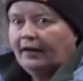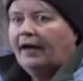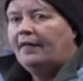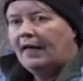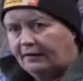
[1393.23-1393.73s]

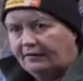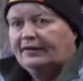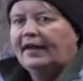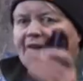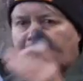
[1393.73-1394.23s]
and then
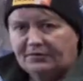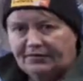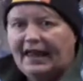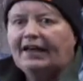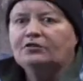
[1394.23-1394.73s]
take him as
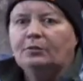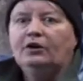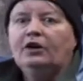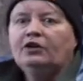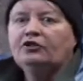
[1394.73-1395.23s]
the next one,
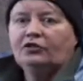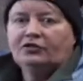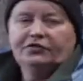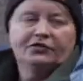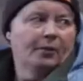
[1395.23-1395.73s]

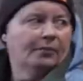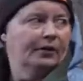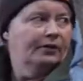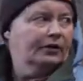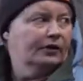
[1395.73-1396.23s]
just to stop
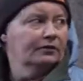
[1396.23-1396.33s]
the